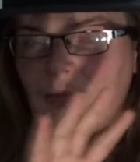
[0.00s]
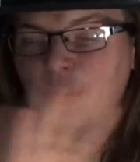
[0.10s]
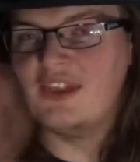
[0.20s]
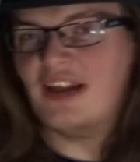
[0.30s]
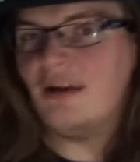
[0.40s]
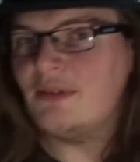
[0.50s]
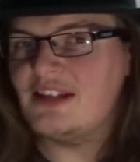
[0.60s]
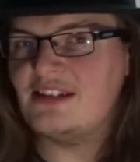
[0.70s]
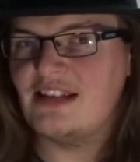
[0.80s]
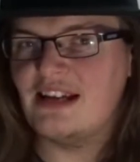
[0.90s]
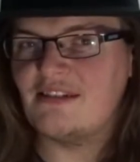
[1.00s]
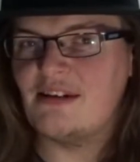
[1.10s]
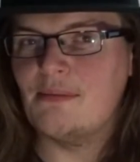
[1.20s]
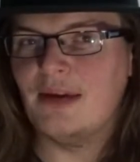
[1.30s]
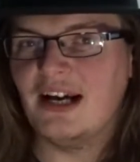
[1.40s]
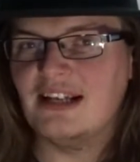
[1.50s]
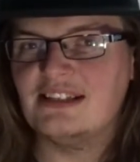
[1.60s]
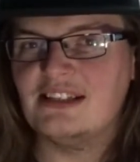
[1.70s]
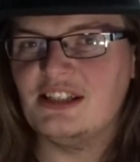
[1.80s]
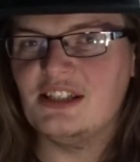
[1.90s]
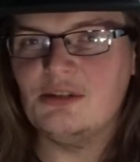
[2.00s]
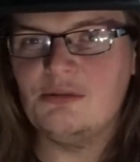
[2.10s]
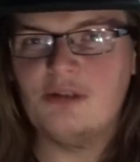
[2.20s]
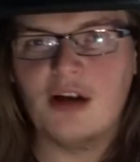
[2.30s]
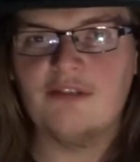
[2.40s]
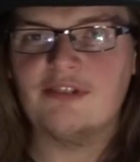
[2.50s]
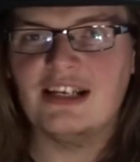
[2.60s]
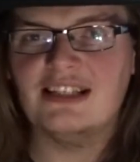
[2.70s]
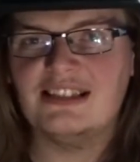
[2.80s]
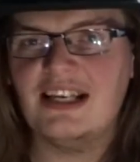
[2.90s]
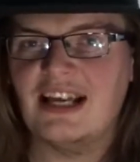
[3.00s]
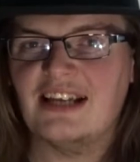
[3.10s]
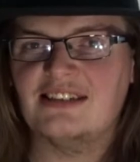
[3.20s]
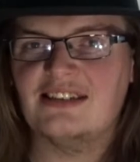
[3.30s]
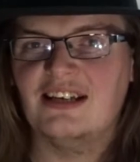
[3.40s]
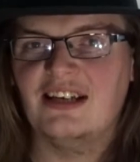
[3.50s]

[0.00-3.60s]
without this theory in mind, you don't really see it.